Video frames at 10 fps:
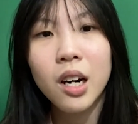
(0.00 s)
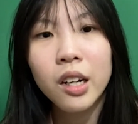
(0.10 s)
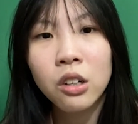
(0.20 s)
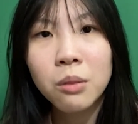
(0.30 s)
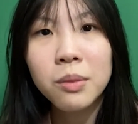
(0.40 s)
I
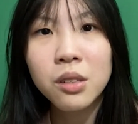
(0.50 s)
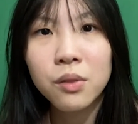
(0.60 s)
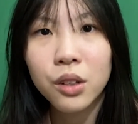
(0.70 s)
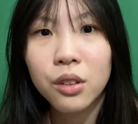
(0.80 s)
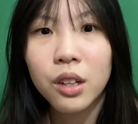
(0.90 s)
hope this
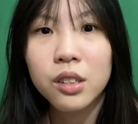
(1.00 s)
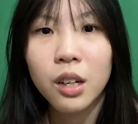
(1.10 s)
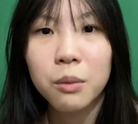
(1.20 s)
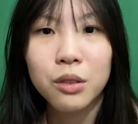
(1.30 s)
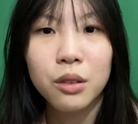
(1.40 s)
video has
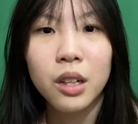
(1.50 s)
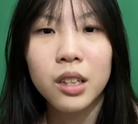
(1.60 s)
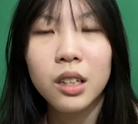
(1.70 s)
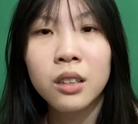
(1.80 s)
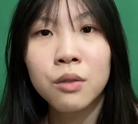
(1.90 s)
helped you
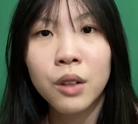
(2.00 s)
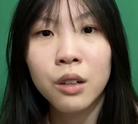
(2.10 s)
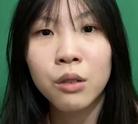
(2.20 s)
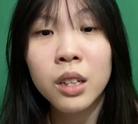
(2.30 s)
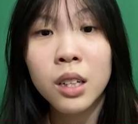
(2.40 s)
identify
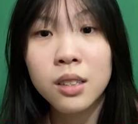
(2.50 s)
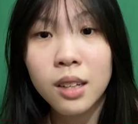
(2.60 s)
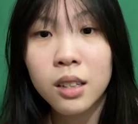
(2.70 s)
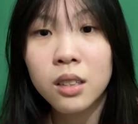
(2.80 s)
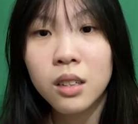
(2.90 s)
what
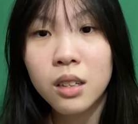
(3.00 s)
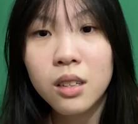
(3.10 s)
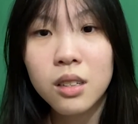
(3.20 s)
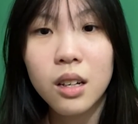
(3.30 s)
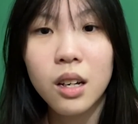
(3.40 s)
anxiety
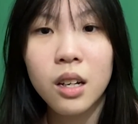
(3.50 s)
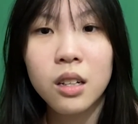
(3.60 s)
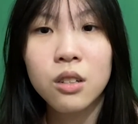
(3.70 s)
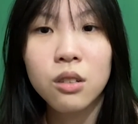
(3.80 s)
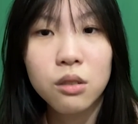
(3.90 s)
is and
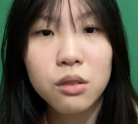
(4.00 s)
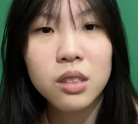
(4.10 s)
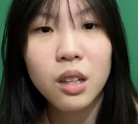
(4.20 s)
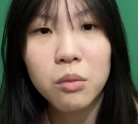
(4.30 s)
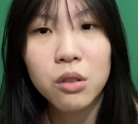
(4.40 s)
introduce
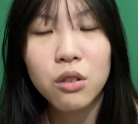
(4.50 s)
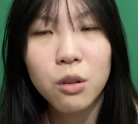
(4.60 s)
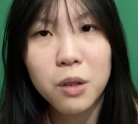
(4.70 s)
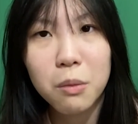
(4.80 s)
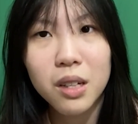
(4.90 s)
some new
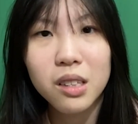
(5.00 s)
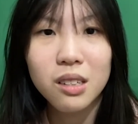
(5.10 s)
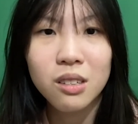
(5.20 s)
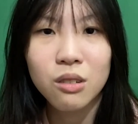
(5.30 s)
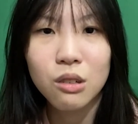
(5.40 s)
coping
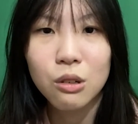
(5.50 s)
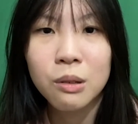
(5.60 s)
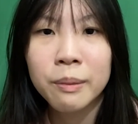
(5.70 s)
methods to you.